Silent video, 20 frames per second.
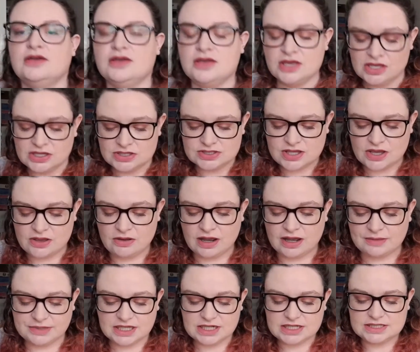So I'm
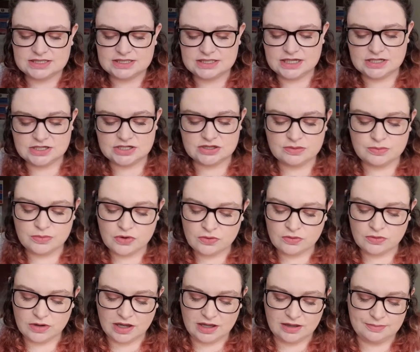going to stitch them all
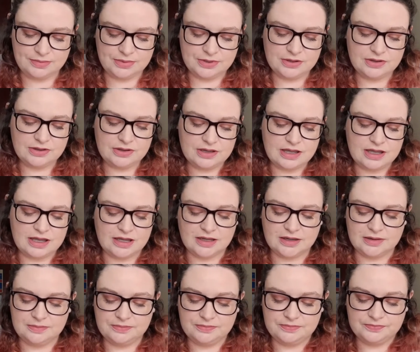up at